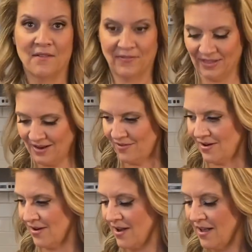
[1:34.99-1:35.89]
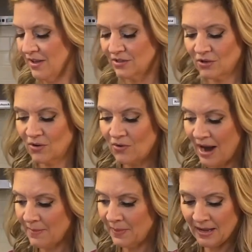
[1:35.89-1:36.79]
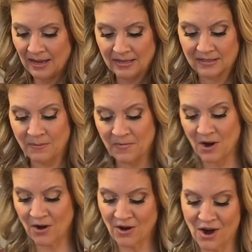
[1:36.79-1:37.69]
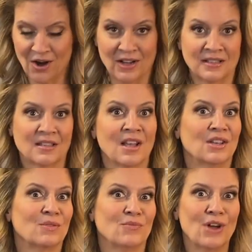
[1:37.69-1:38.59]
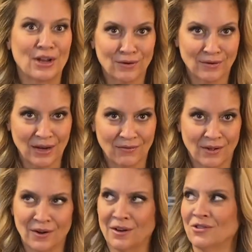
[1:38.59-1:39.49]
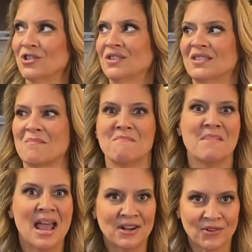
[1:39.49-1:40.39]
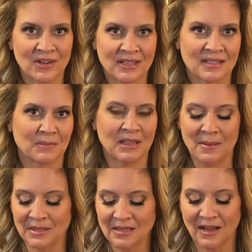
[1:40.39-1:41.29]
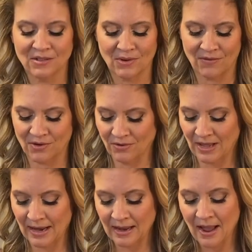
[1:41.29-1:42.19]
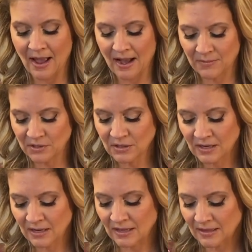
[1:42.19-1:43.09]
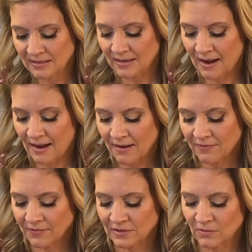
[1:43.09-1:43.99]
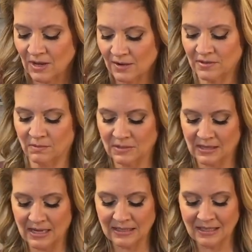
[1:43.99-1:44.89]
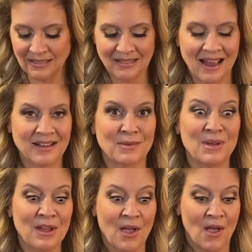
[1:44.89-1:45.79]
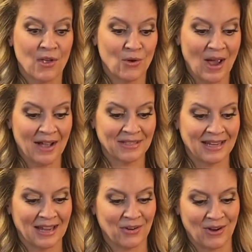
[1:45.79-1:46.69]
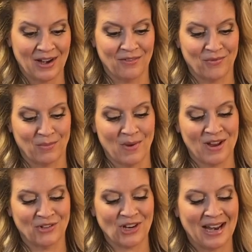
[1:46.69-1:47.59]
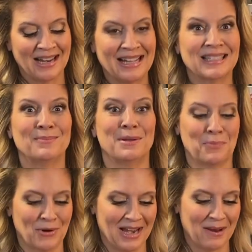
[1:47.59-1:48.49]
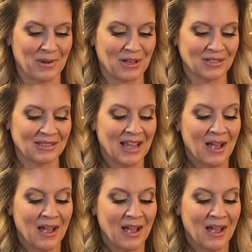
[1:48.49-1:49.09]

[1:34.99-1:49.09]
flavor. So grab some Caras, some regular navel oranges, some mandarins, some clementines, whatever you like. I'm just gonna cut this in half so we have some slices. And to me, you have to get creative with punch, and it needs to be pretty because